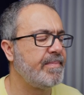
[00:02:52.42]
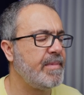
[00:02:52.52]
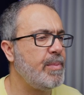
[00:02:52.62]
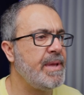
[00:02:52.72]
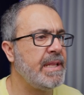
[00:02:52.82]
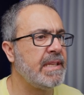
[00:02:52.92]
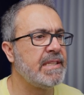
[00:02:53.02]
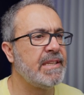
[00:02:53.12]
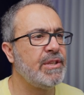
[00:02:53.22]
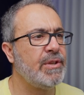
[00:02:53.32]

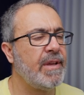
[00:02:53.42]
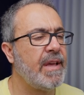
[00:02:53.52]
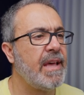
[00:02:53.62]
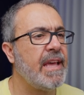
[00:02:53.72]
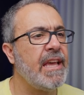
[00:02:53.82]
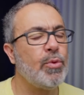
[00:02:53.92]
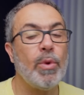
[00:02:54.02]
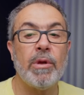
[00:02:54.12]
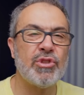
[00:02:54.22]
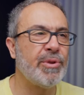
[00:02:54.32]
immediately it
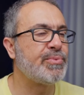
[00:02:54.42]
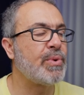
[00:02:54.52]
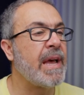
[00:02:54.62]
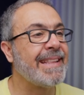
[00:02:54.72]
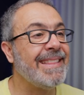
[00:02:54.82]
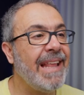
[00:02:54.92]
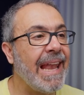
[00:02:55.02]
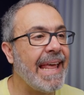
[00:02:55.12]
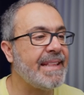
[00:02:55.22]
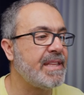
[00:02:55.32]
will subtract the
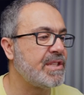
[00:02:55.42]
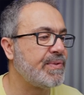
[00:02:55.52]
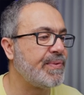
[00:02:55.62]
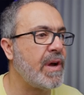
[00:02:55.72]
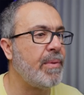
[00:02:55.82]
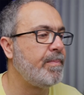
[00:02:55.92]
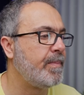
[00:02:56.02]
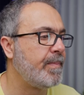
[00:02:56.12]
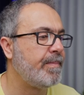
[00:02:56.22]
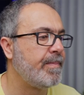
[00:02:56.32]
letters from
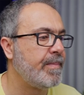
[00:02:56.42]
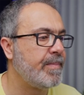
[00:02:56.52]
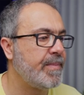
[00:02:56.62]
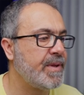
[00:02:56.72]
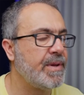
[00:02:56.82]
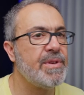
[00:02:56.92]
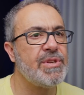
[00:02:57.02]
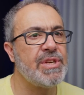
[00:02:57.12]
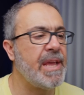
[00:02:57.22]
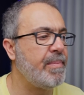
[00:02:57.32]
the
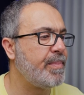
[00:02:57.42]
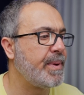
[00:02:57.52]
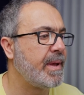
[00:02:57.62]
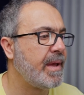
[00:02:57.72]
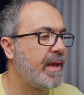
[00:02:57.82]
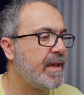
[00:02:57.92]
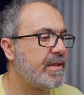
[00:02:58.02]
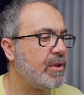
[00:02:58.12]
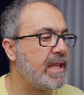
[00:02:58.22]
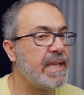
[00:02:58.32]
shape
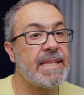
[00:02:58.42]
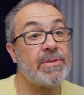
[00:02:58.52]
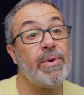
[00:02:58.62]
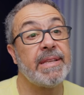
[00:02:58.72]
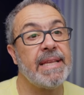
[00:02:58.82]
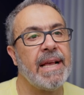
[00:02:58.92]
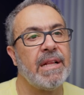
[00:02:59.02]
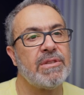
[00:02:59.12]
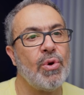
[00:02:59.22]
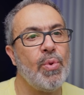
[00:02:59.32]
the, as a
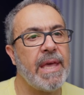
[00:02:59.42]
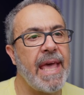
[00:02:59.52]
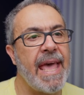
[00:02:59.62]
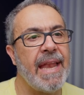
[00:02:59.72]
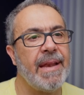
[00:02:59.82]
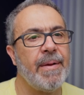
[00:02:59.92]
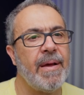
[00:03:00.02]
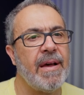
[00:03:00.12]
rectangle. So we can